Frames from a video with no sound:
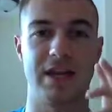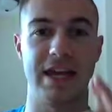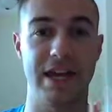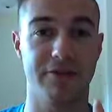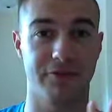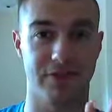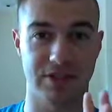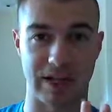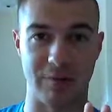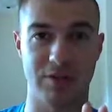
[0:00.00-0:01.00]
if
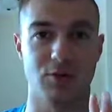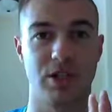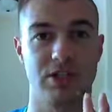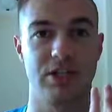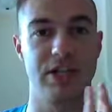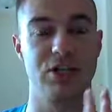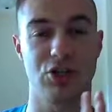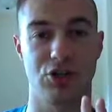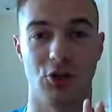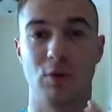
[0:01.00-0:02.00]
statement, so a nested
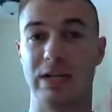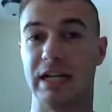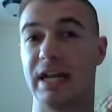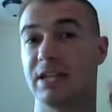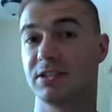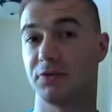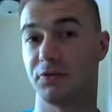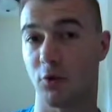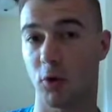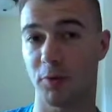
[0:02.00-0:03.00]
conditional. We did a nested
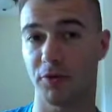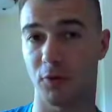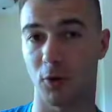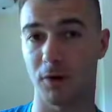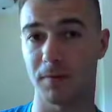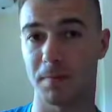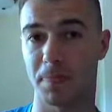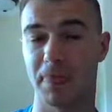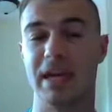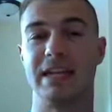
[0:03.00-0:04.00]
for before.
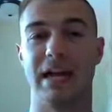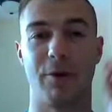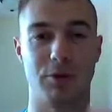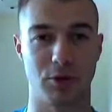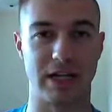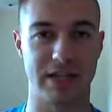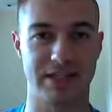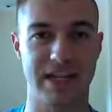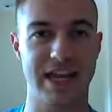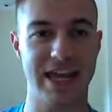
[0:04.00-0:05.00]
Now we're doing a
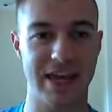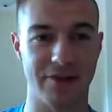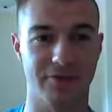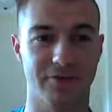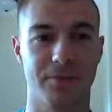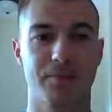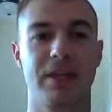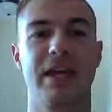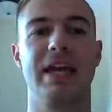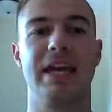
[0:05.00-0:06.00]
nested if.
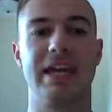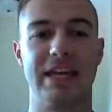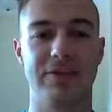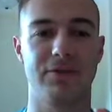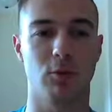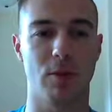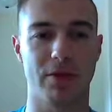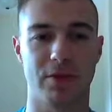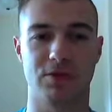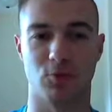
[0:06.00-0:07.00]
If the
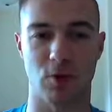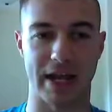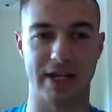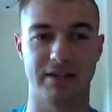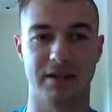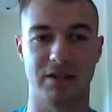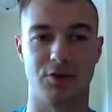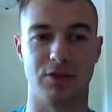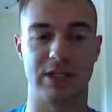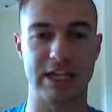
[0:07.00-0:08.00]
weather is rain,
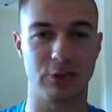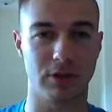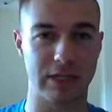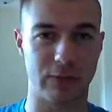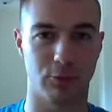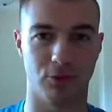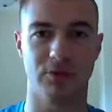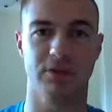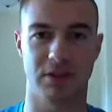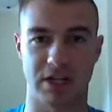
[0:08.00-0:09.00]
use an
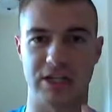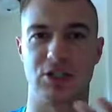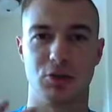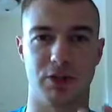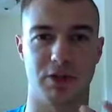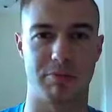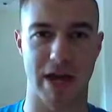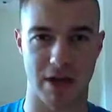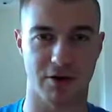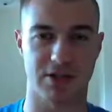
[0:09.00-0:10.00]
equal to do the
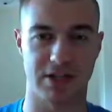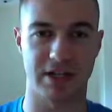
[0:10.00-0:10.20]
comparison